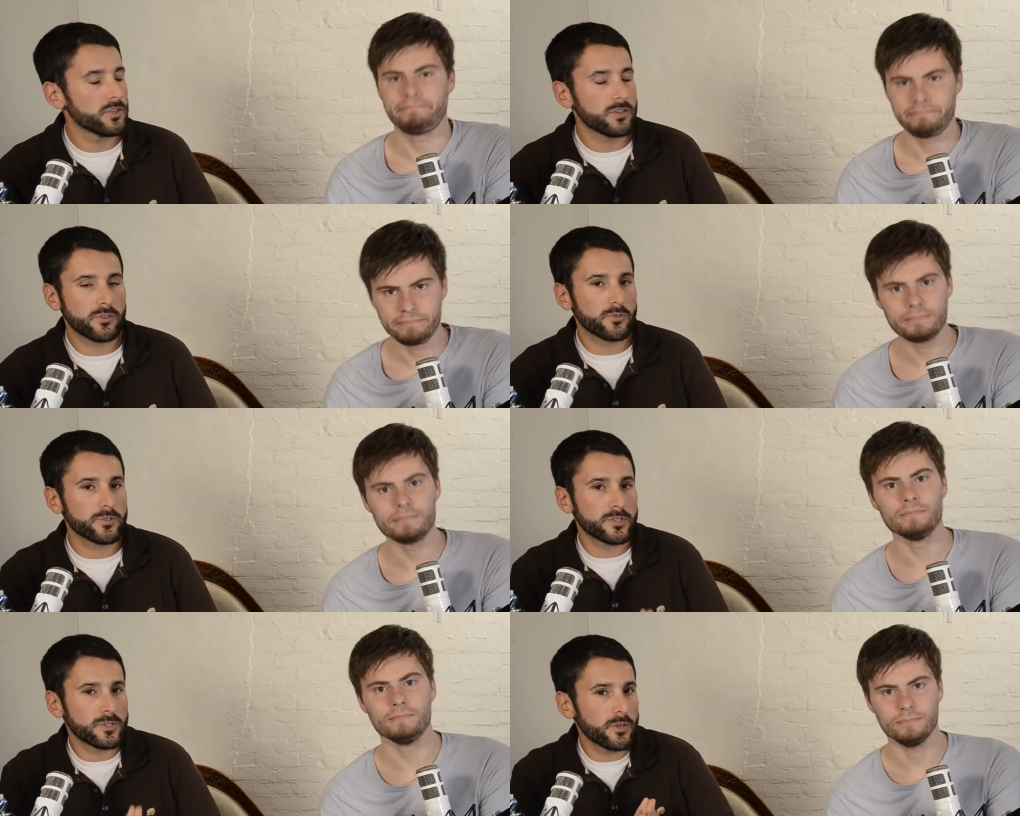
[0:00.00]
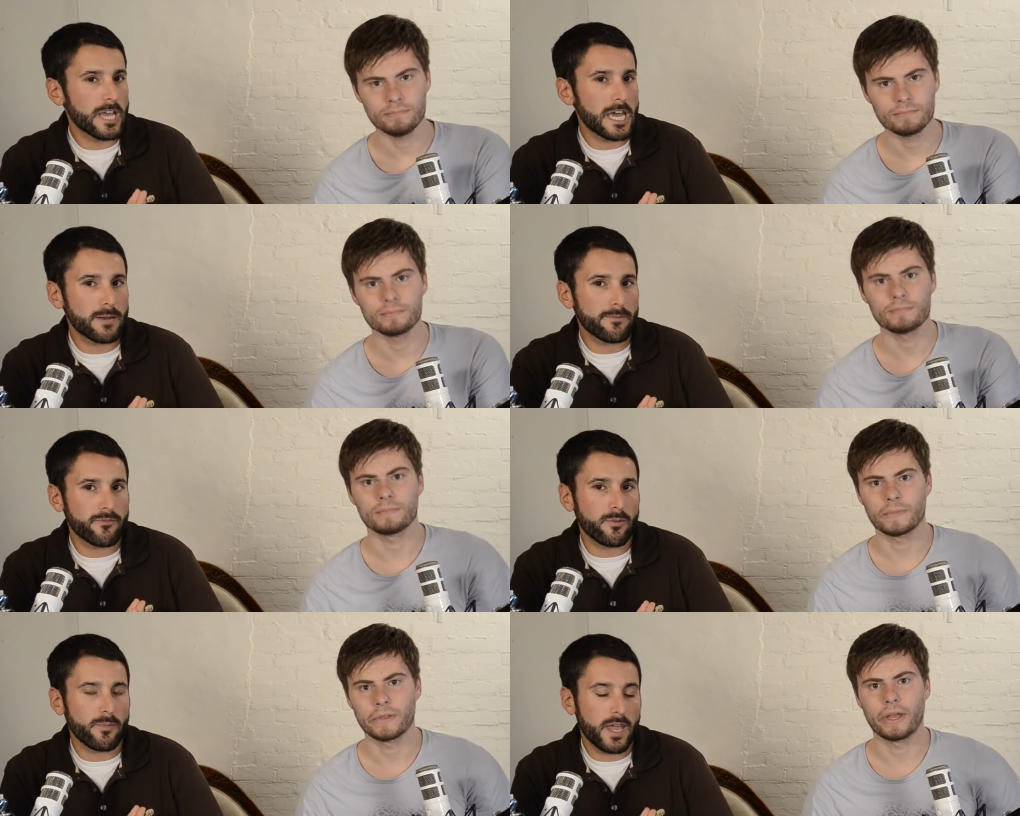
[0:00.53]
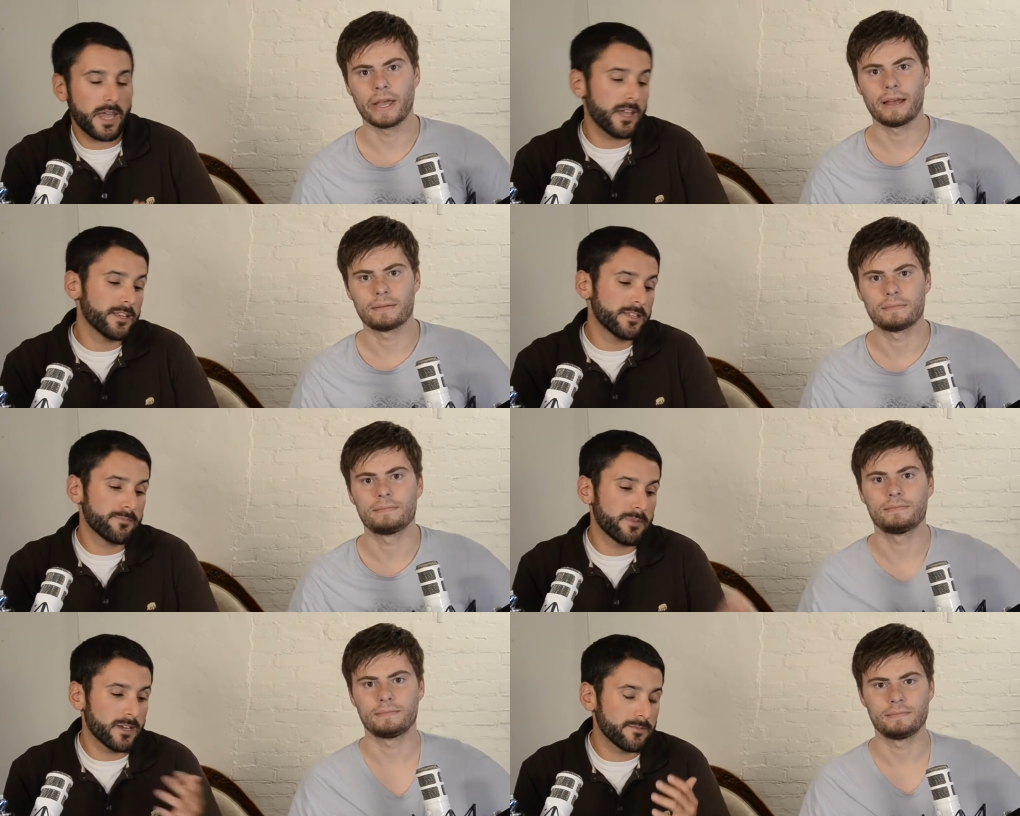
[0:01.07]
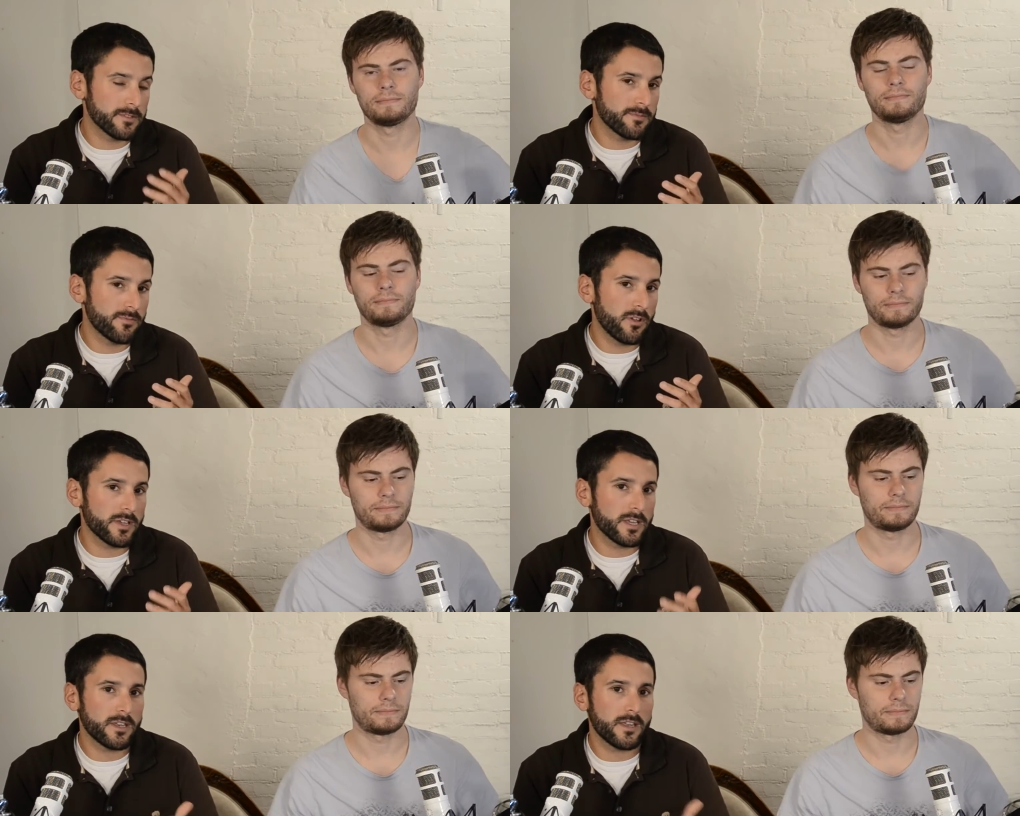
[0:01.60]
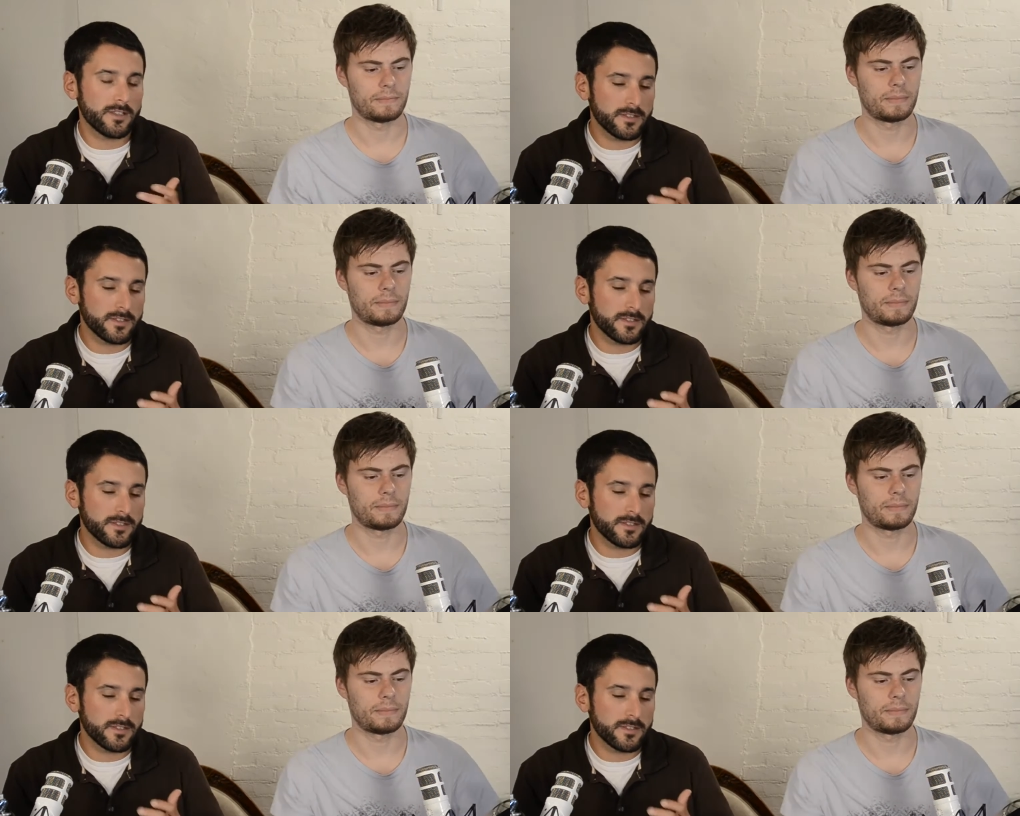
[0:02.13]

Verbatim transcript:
Speaker 1: you don't just look at them from hey, I just pick up this plugin.